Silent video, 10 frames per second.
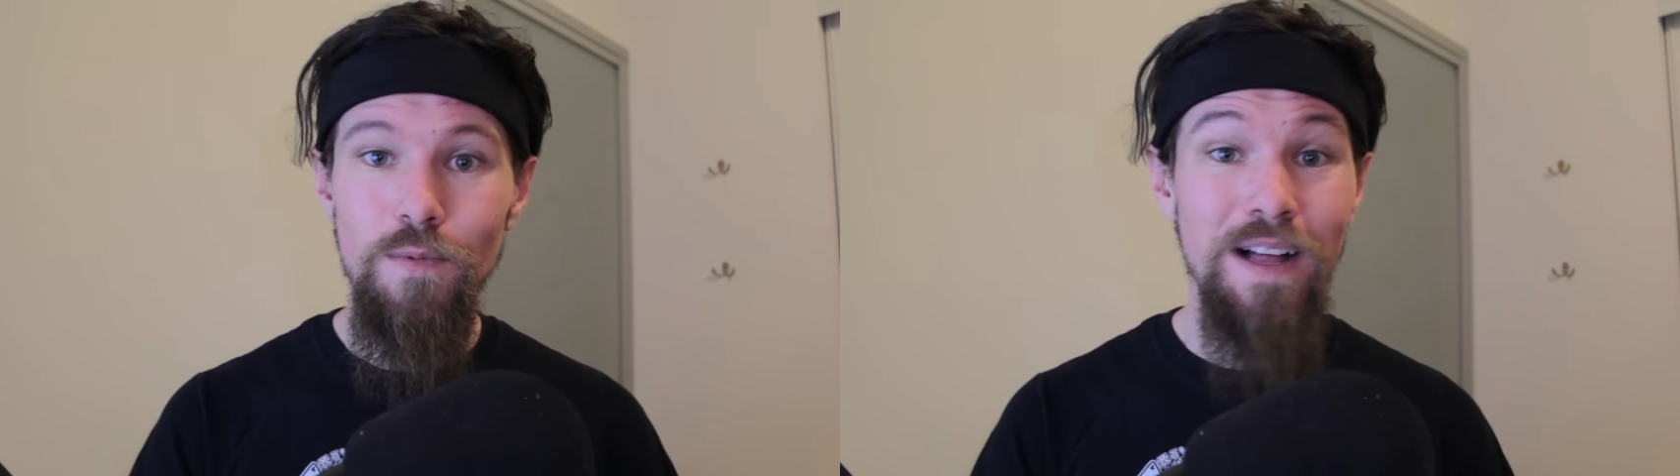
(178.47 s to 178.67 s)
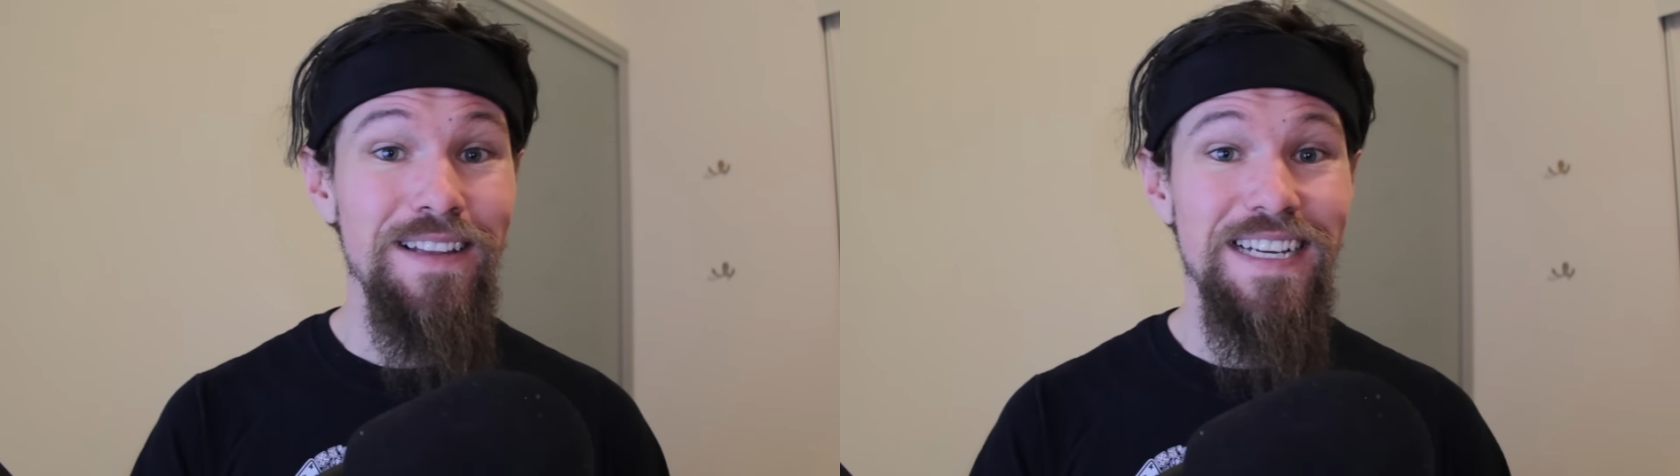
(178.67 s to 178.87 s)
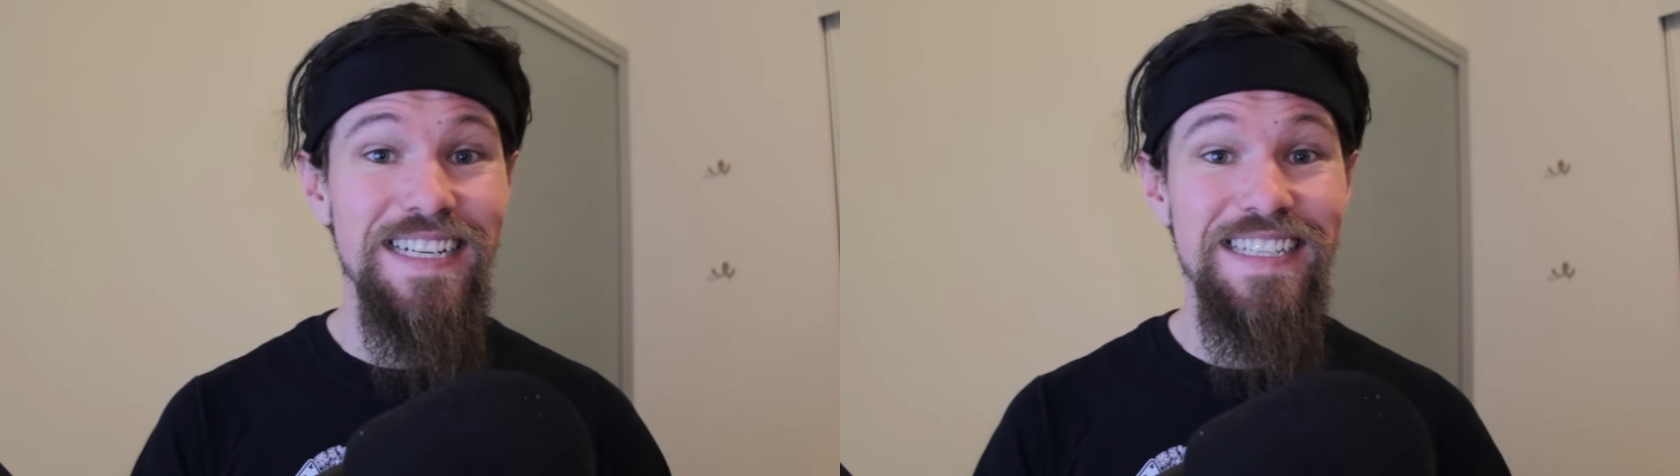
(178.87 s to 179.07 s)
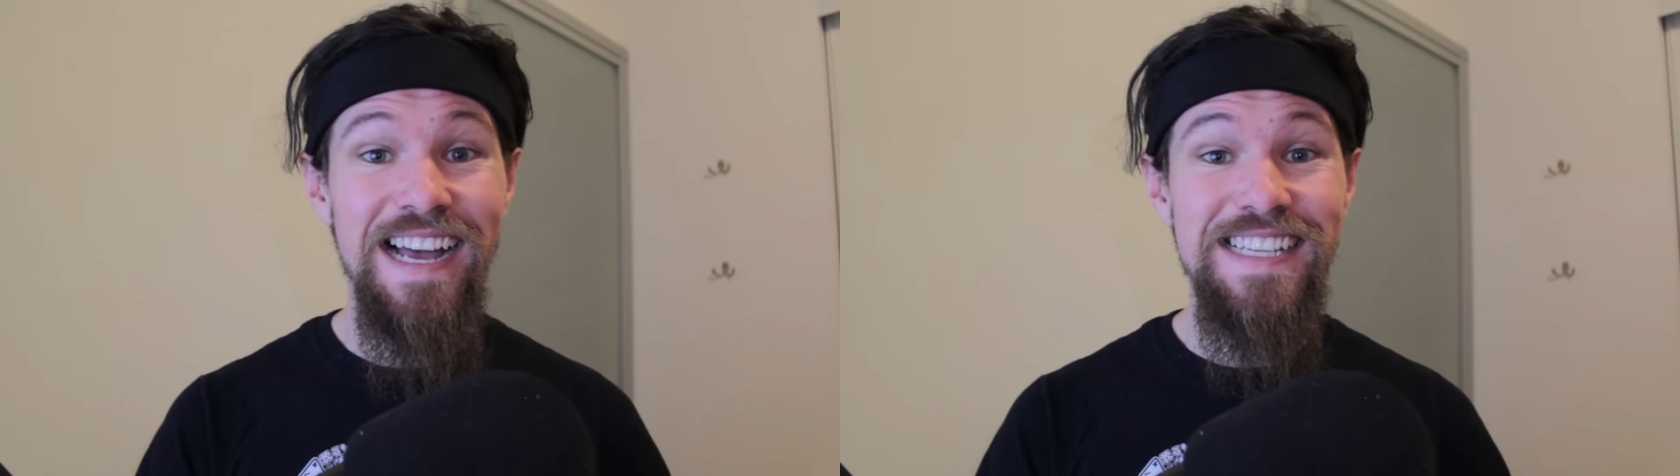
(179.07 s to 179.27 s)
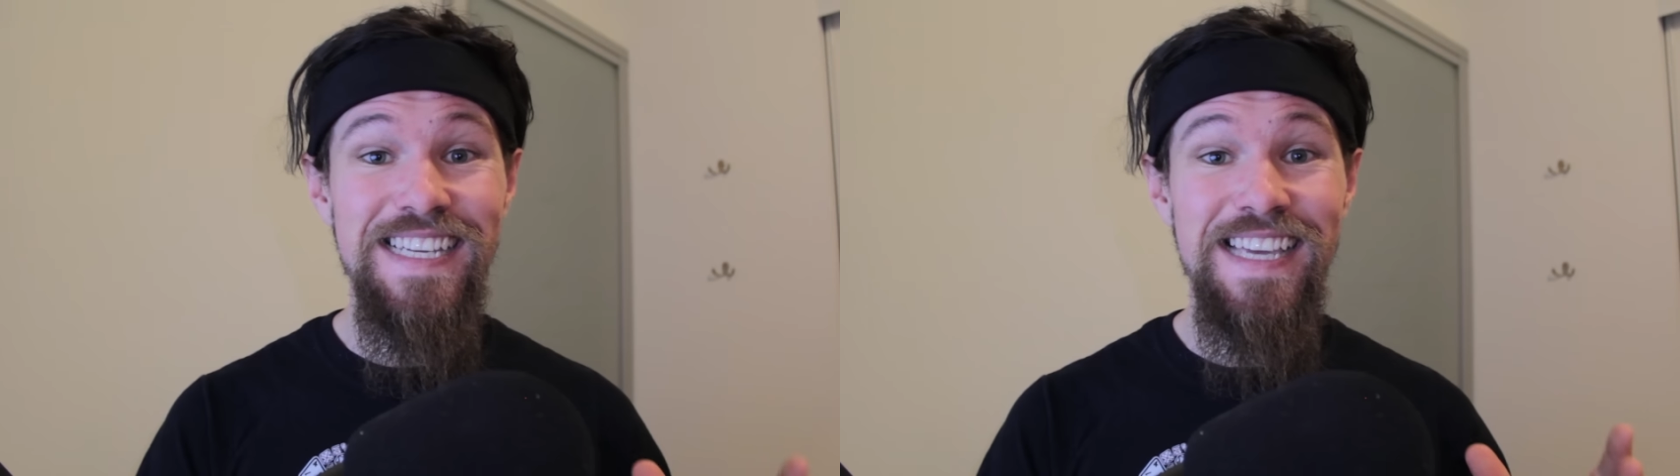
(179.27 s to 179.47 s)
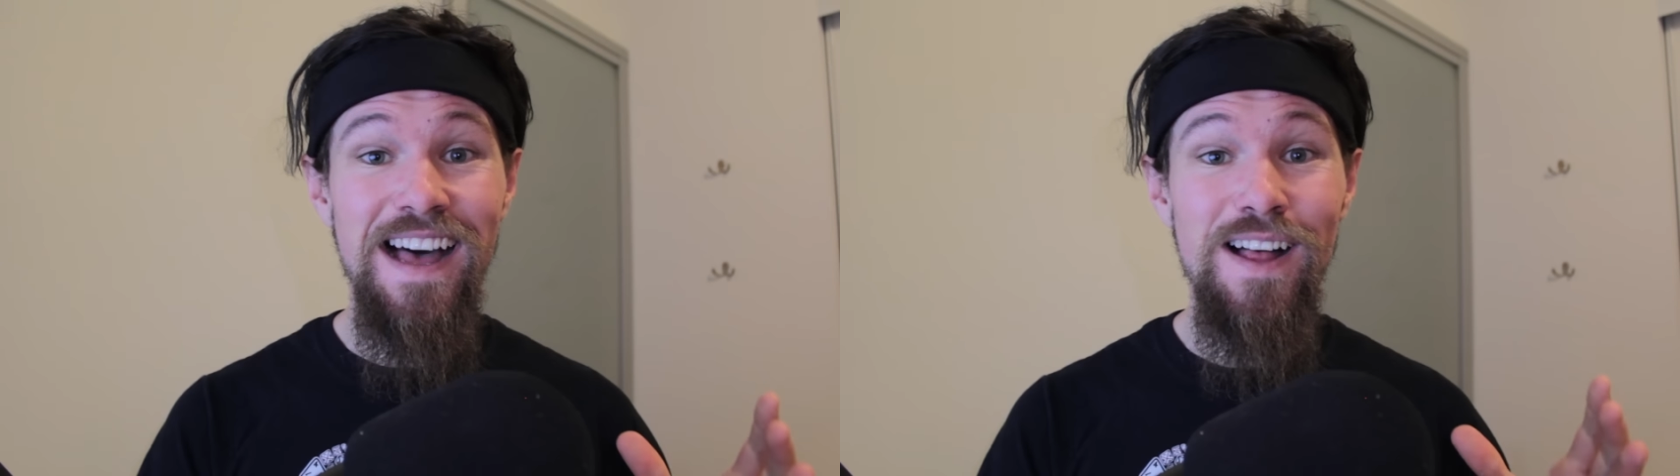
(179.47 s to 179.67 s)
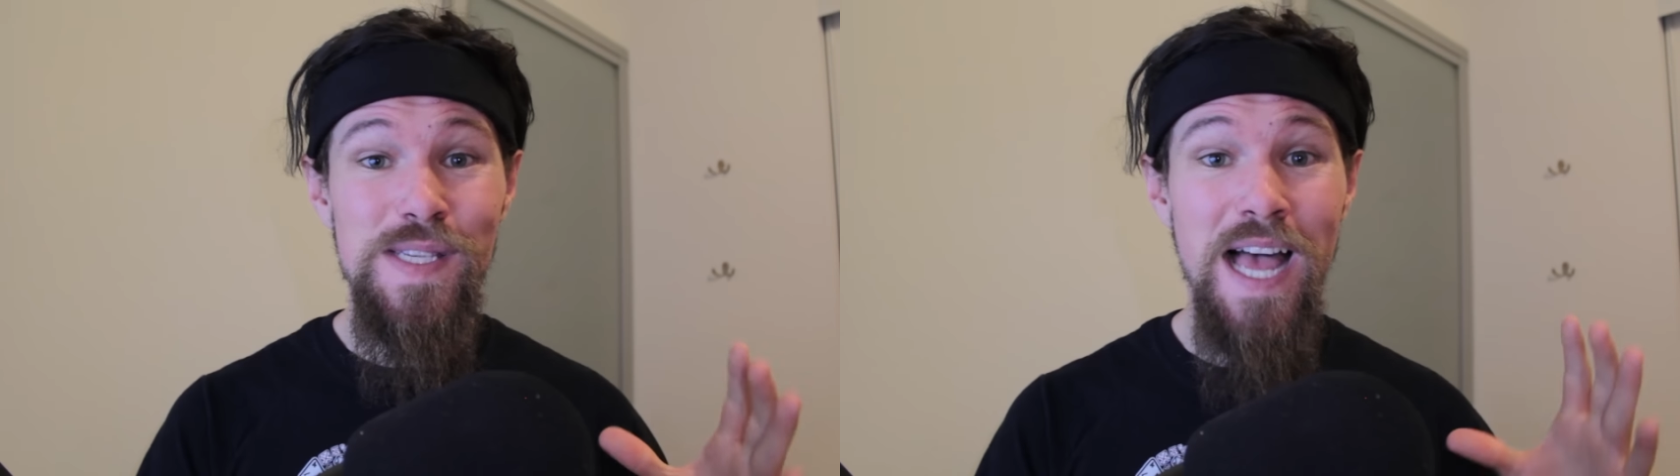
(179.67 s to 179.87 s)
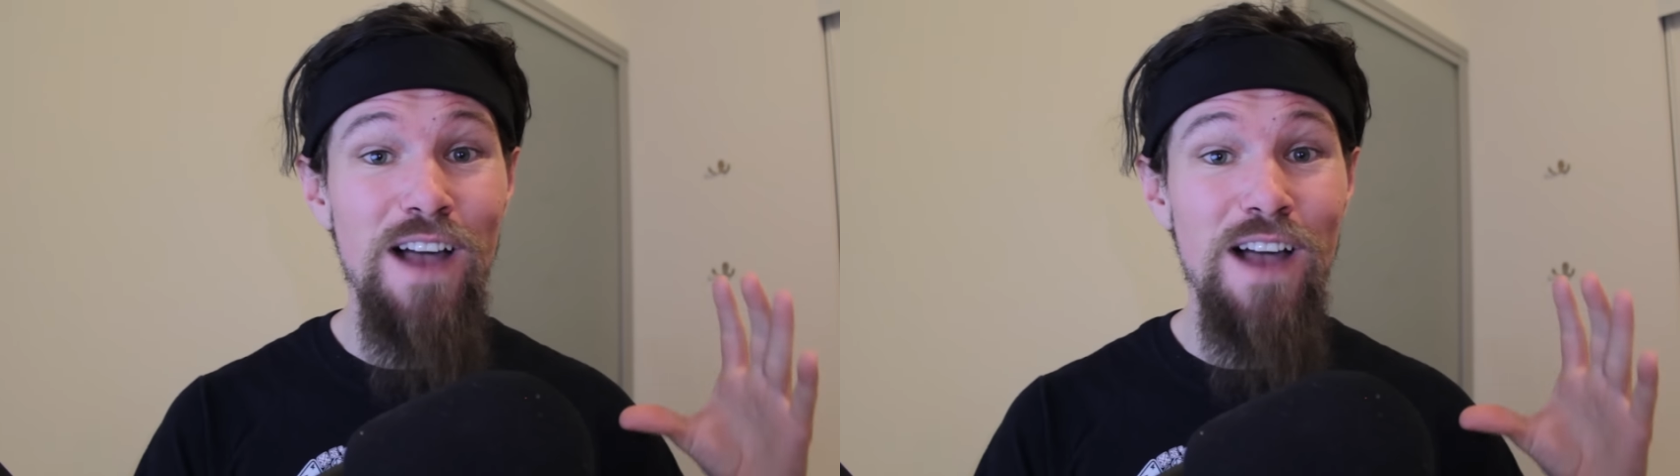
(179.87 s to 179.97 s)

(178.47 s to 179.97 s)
Well, guys and gals,